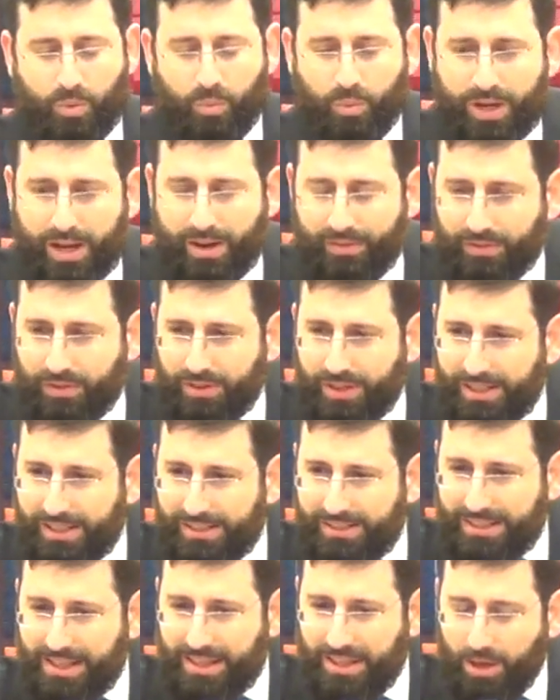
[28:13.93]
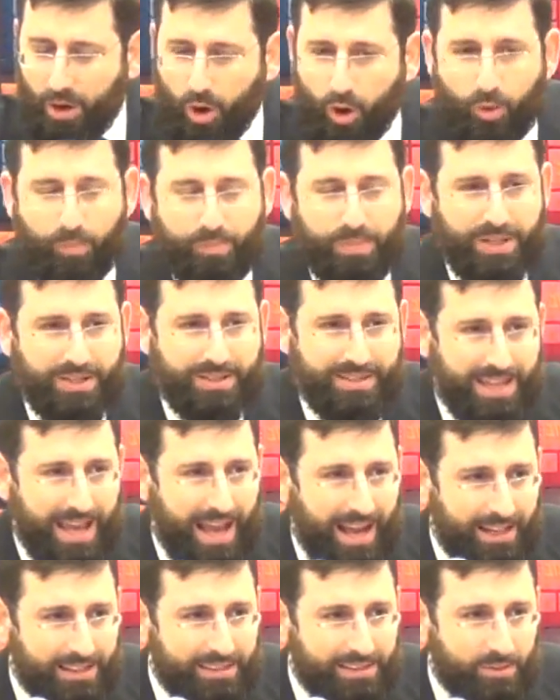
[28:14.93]
Whatever is in the open
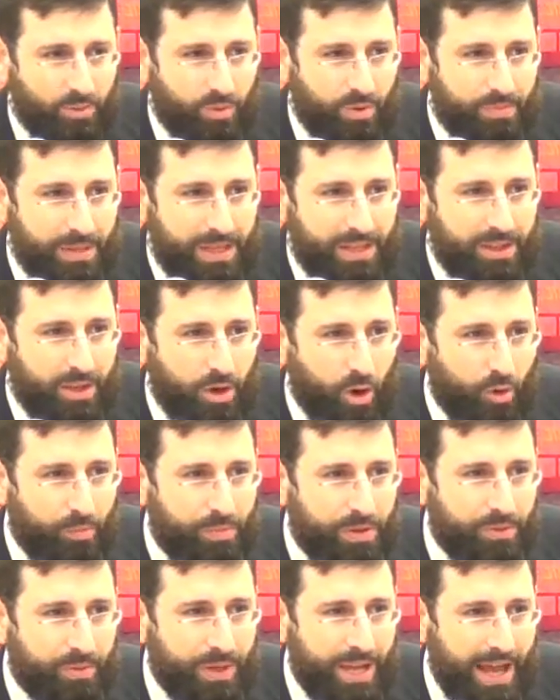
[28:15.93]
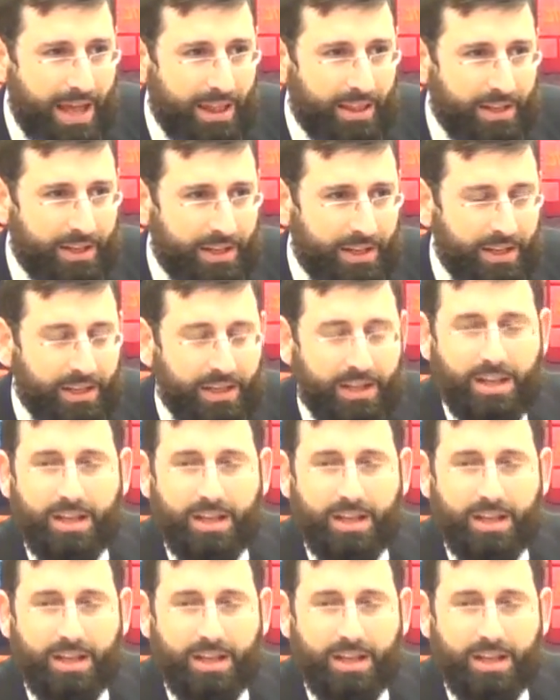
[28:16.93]
text will be in the open reality.